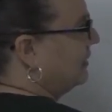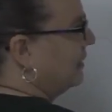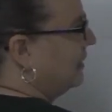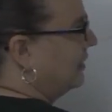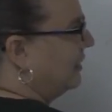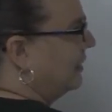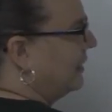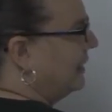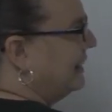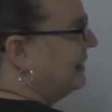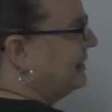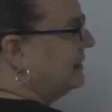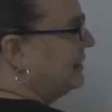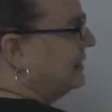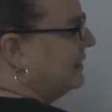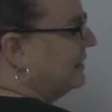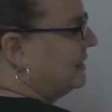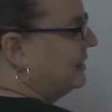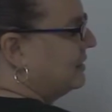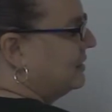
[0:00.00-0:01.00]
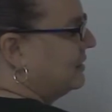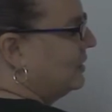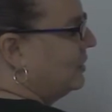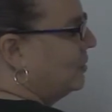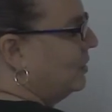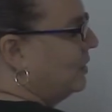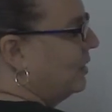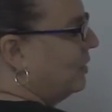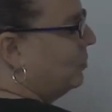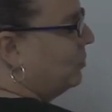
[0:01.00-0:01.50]
All right,
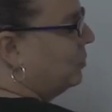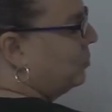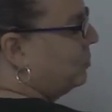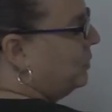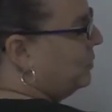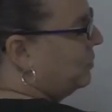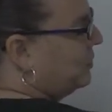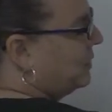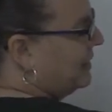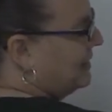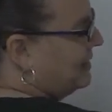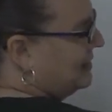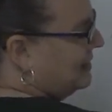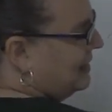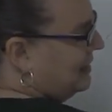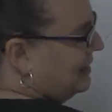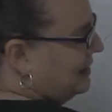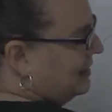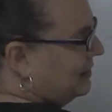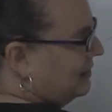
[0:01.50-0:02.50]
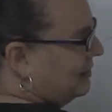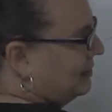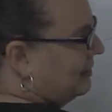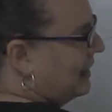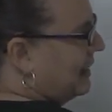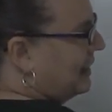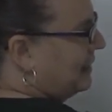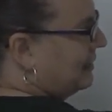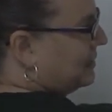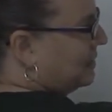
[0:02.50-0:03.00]
so you can see
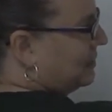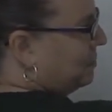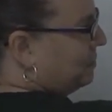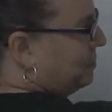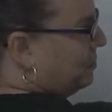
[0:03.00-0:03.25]
that's